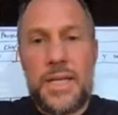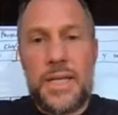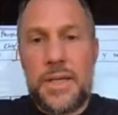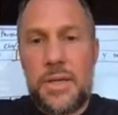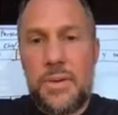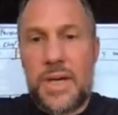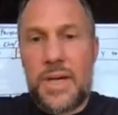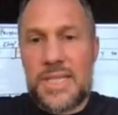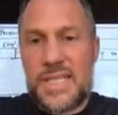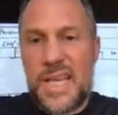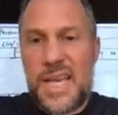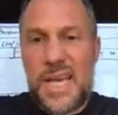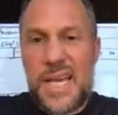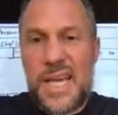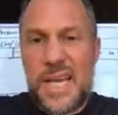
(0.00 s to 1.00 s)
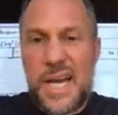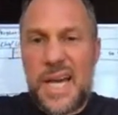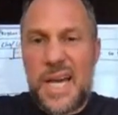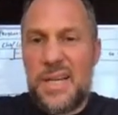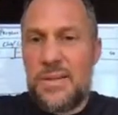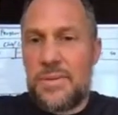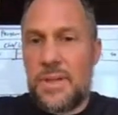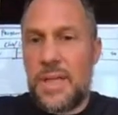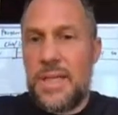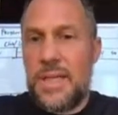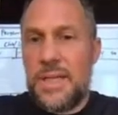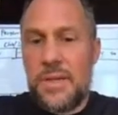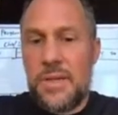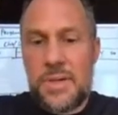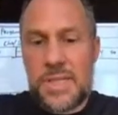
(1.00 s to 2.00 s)
USA,
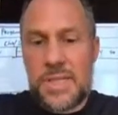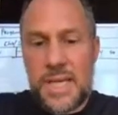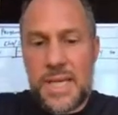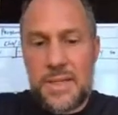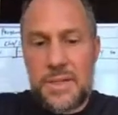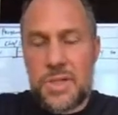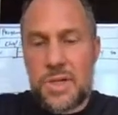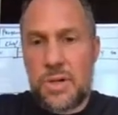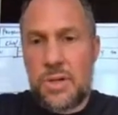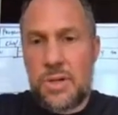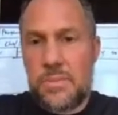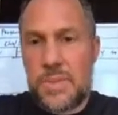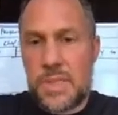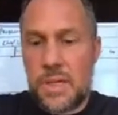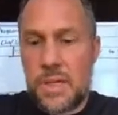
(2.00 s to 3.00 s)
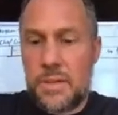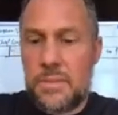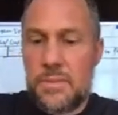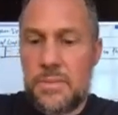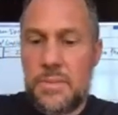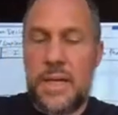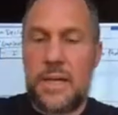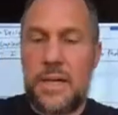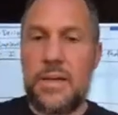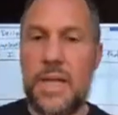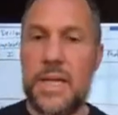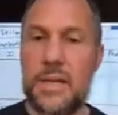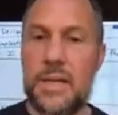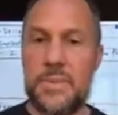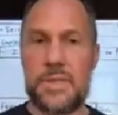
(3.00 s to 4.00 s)
Lending USA, their terms I don't
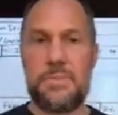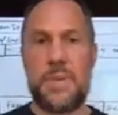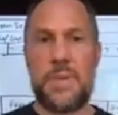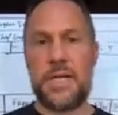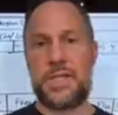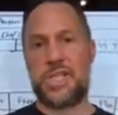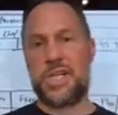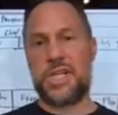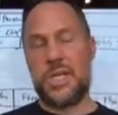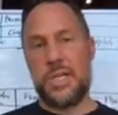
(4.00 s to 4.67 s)
like them as much,